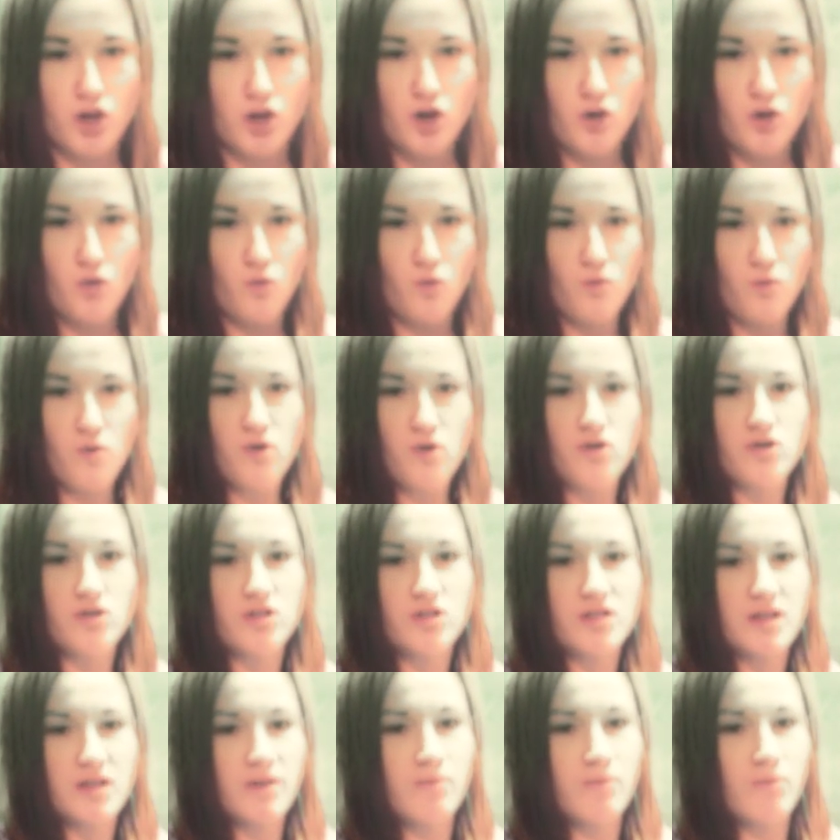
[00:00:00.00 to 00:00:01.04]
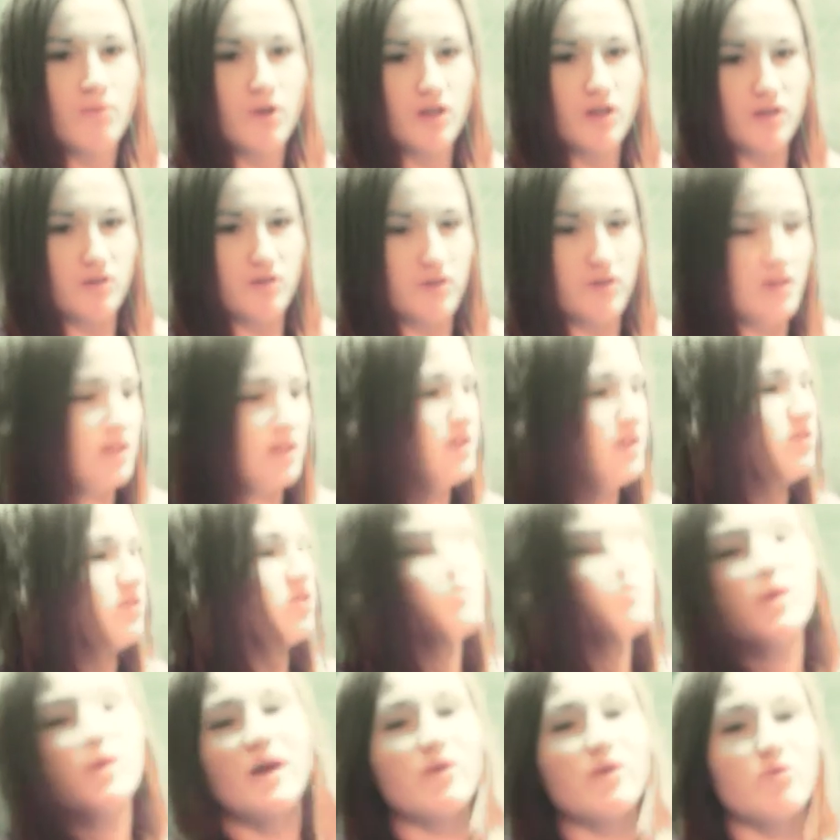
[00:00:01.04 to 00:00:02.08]
Worlds of Wonder. Here is
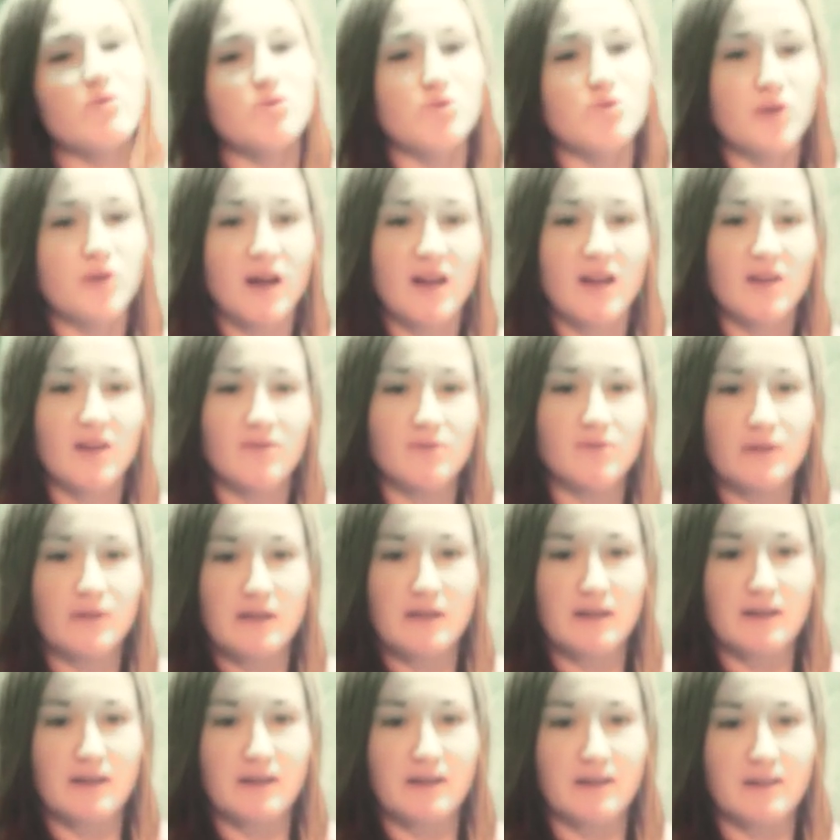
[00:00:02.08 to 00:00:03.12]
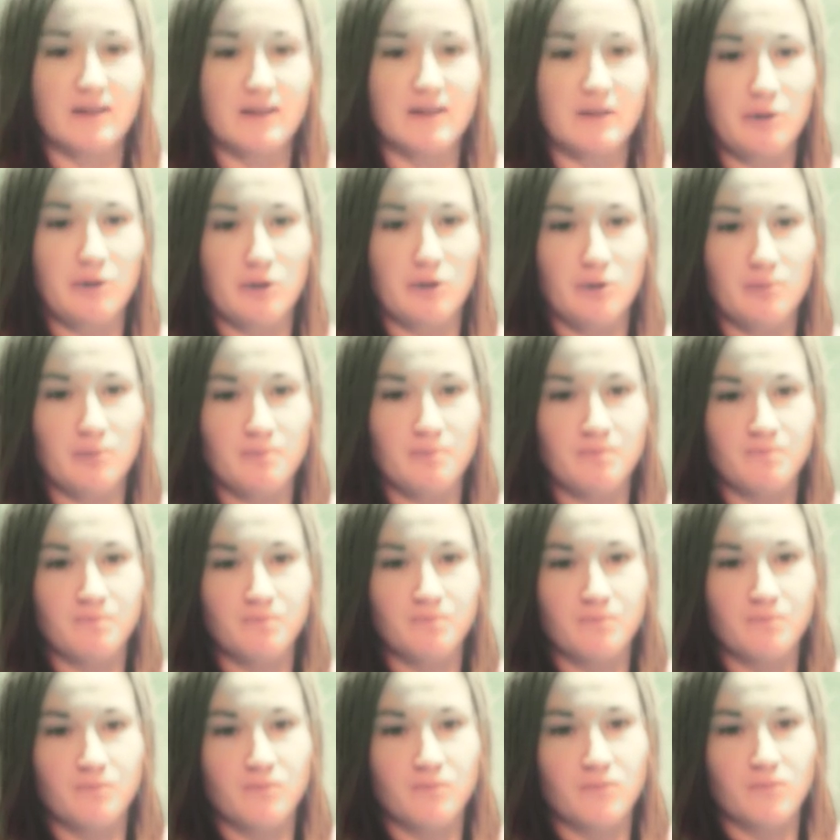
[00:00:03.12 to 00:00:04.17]
my Wonder iPhone here.
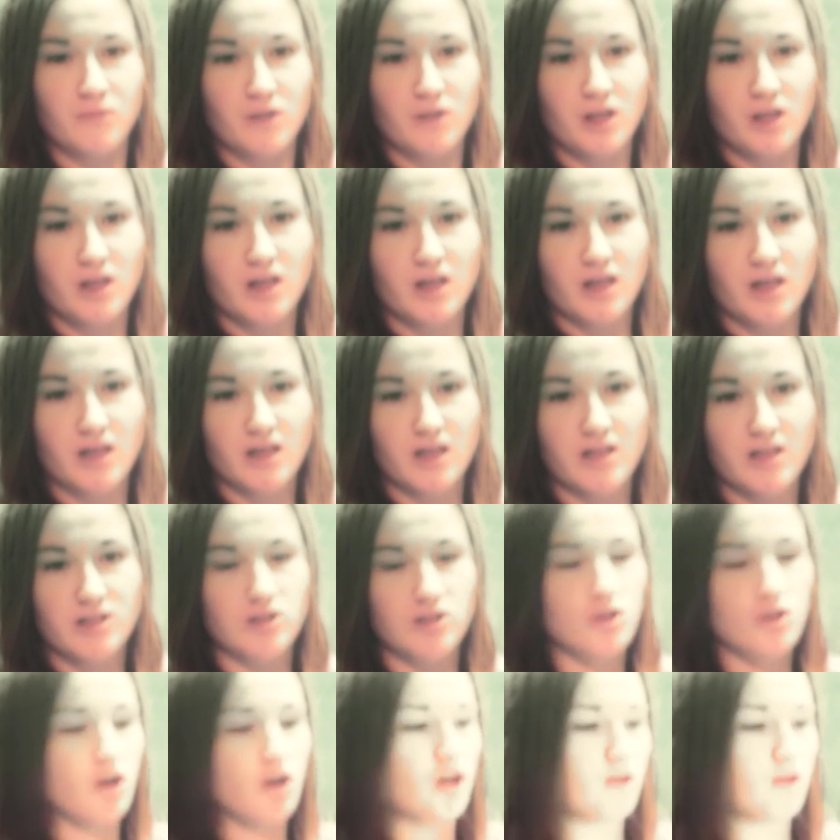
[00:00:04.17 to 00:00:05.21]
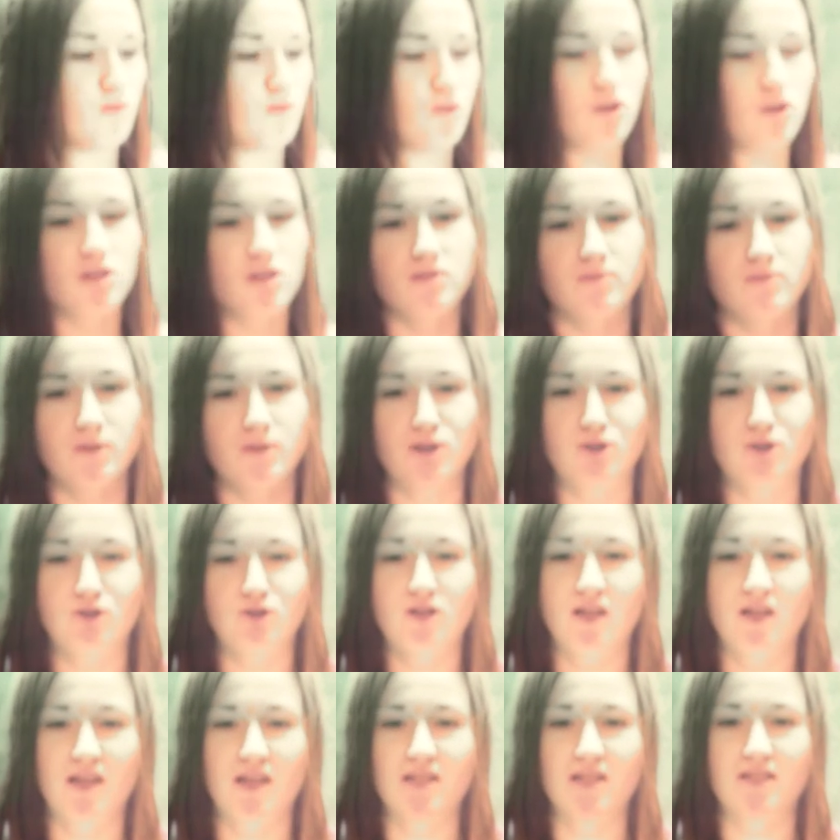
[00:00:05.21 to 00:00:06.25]
It's called Worlds of Wonder
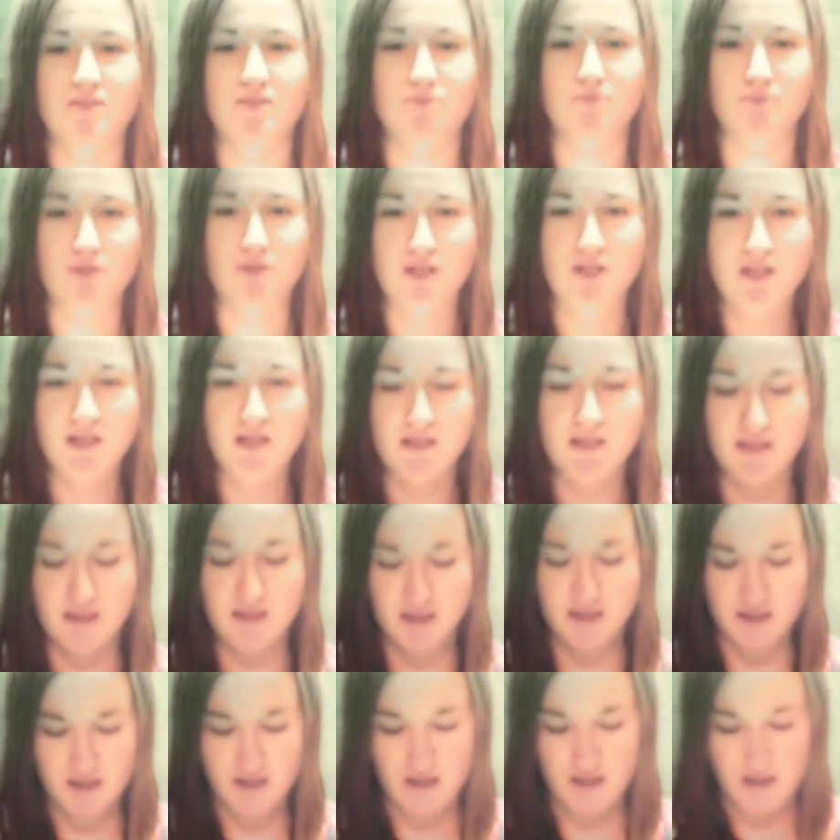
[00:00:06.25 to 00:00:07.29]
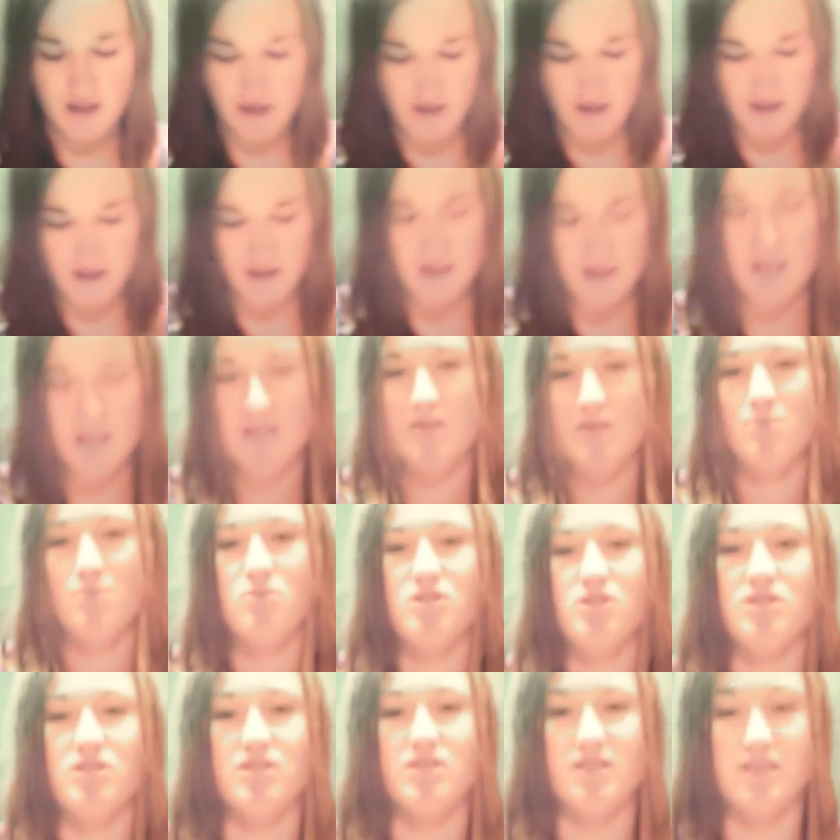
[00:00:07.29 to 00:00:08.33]
and it's a really addicting game.
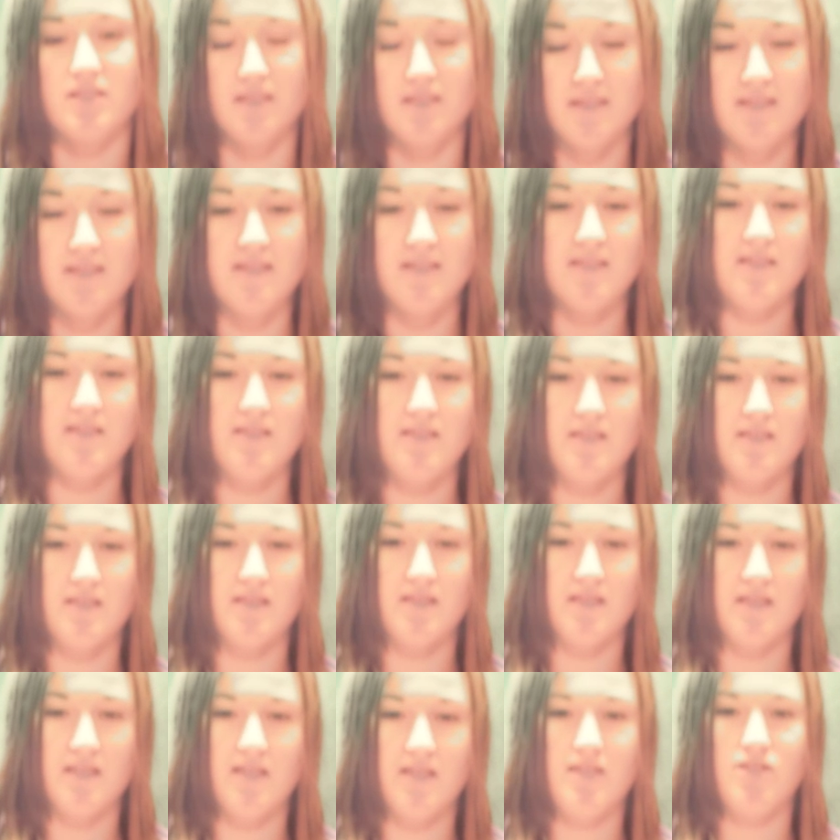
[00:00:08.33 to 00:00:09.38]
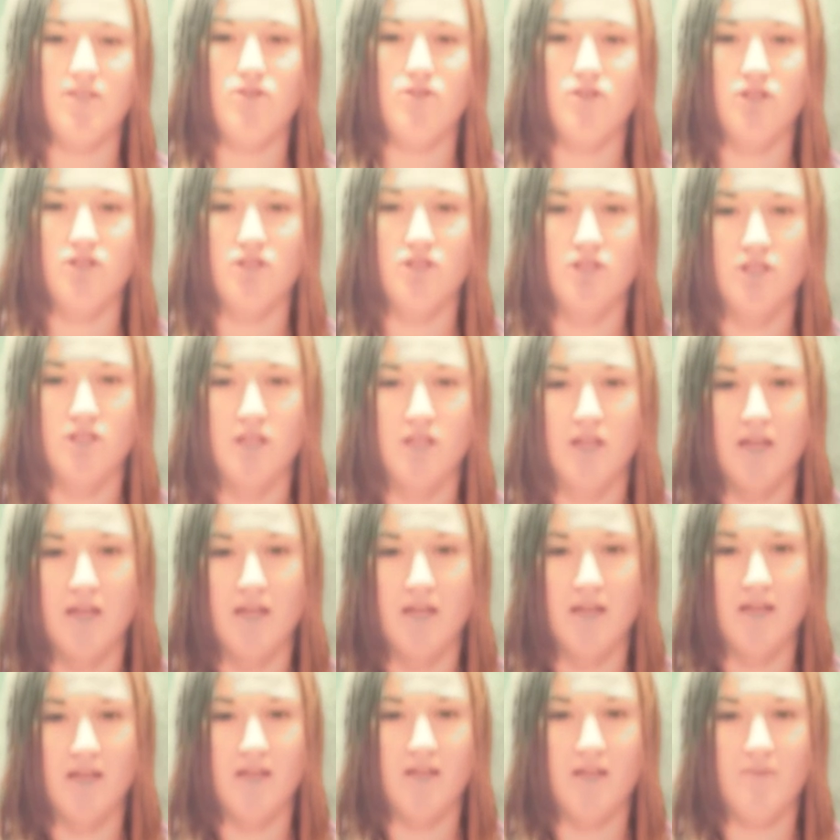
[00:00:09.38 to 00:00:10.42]
It's addicting to Candy Crush.
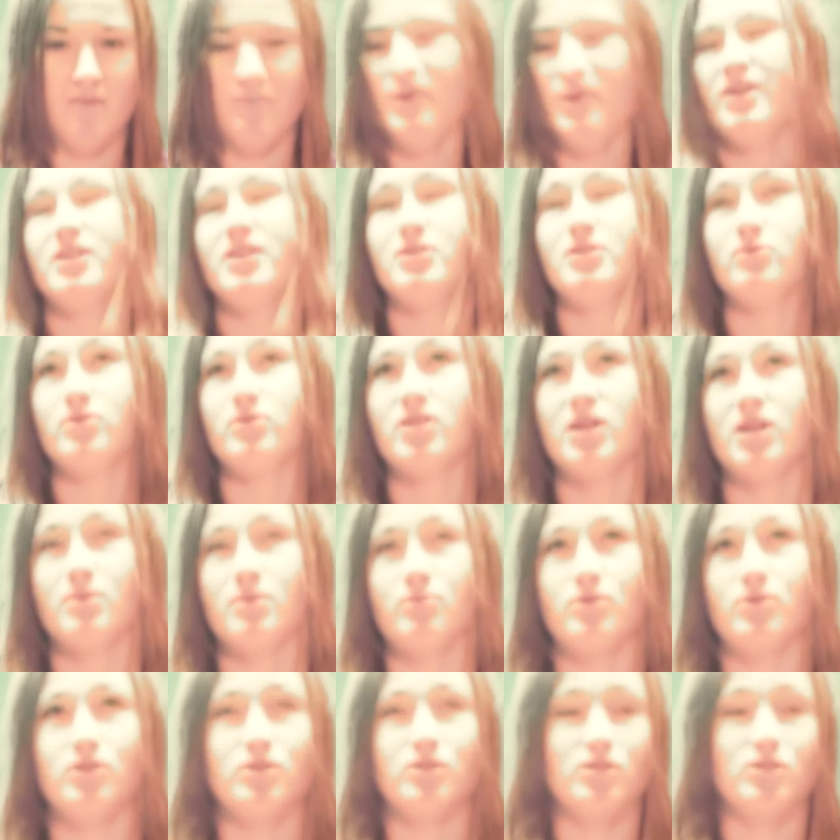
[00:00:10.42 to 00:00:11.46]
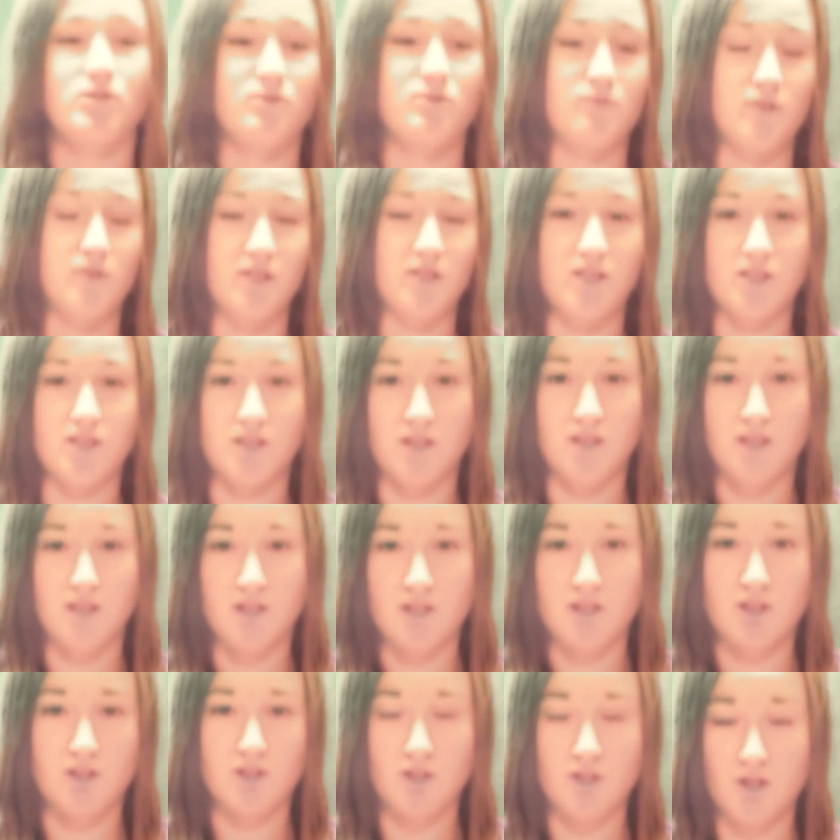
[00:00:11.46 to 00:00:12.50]
And possibly, I'm probably going to find a
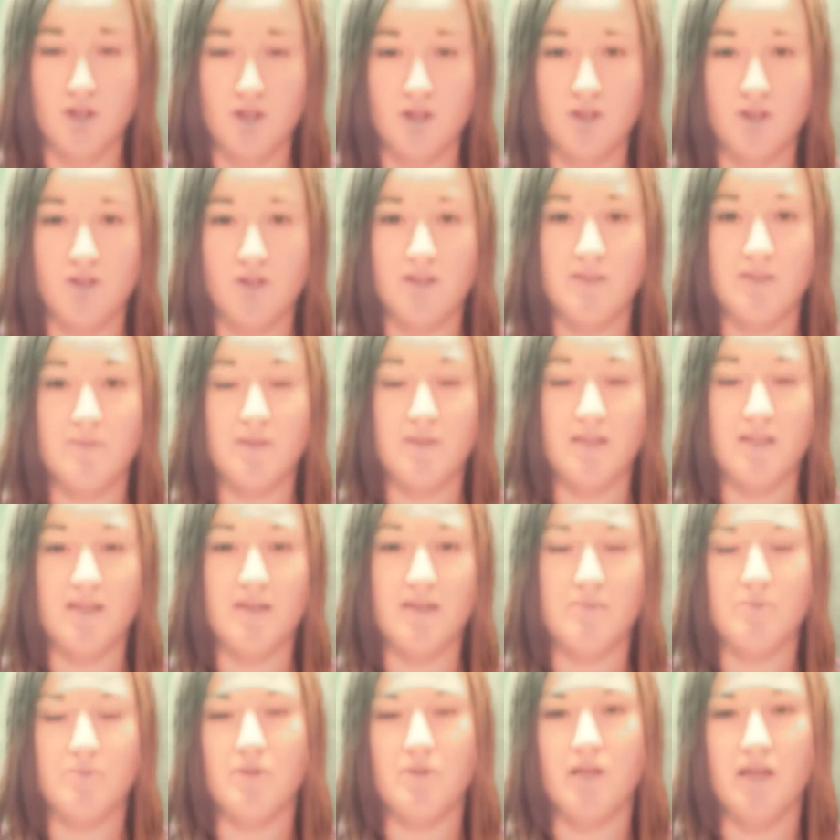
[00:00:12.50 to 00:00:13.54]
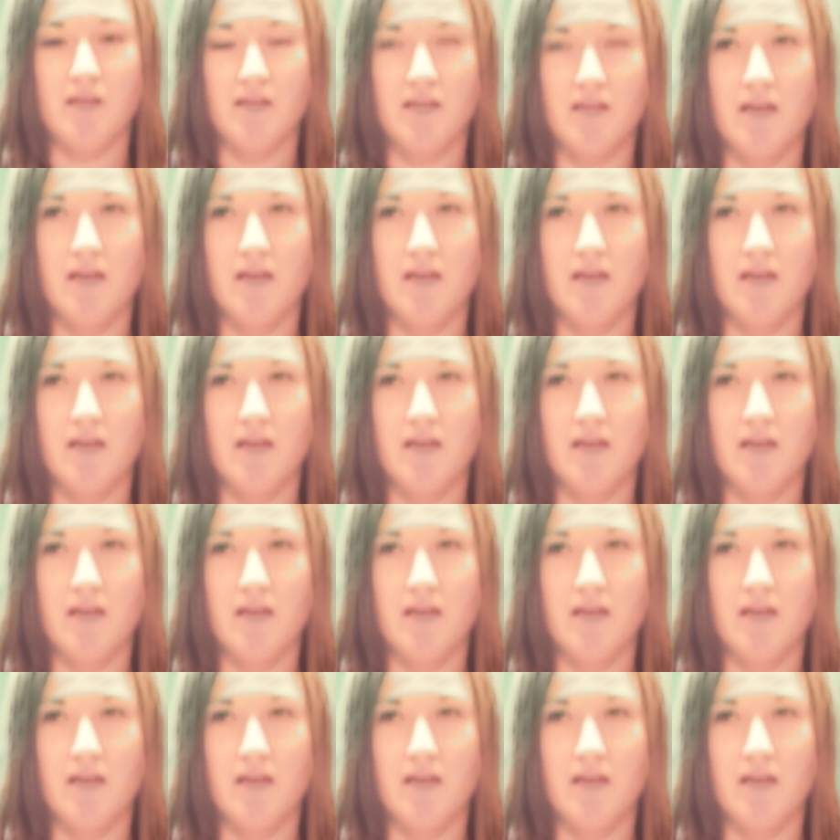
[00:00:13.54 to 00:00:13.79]
song to make up, like,